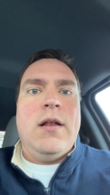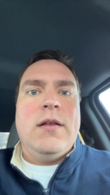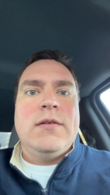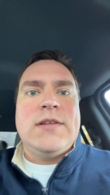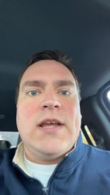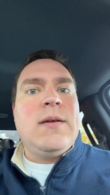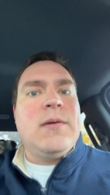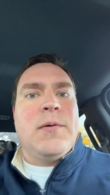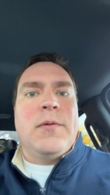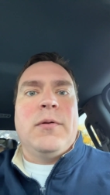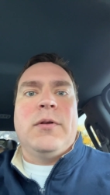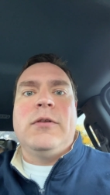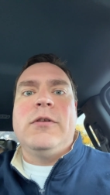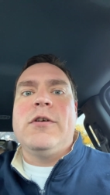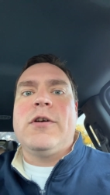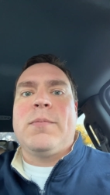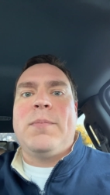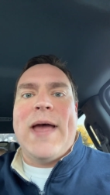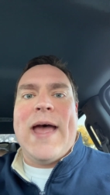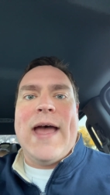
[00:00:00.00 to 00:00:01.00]
Take a
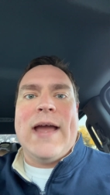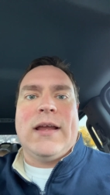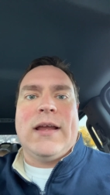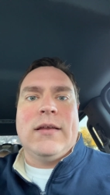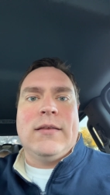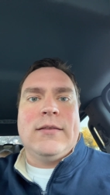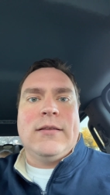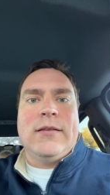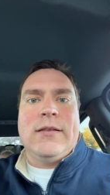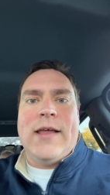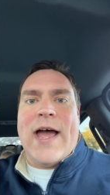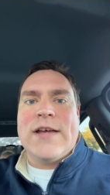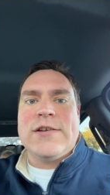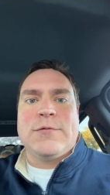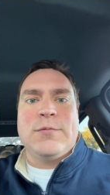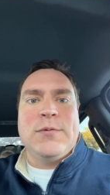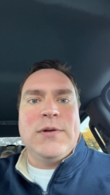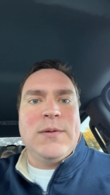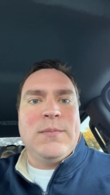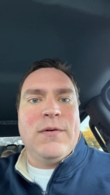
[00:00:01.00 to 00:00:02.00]
look back at the
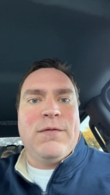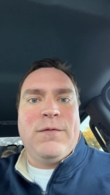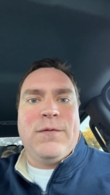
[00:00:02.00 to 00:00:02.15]
last week